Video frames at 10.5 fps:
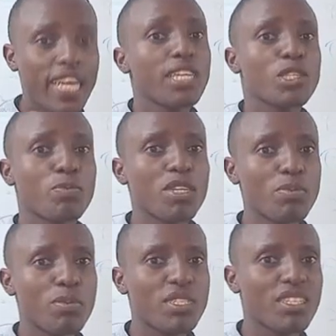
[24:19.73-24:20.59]

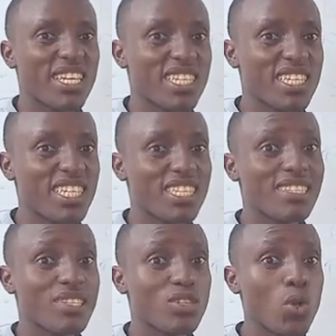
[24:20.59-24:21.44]
specimens that needs
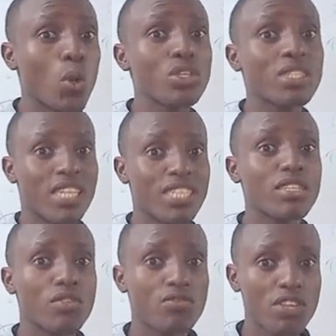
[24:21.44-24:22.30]
no changes
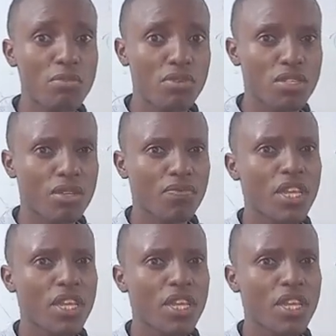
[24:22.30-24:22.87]
of temperature.